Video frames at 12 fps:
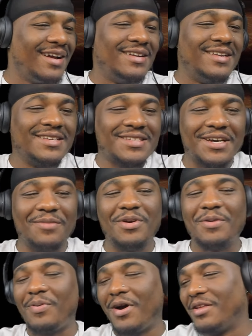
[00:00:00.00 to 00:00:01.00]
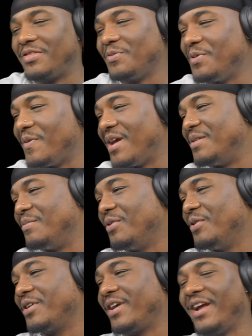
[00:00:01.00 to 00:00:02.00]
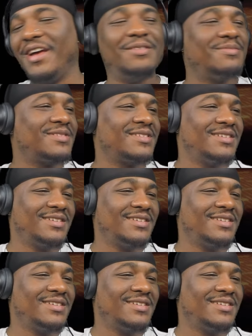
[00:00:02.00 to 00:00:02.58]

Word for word: This could have been part of three random horror games.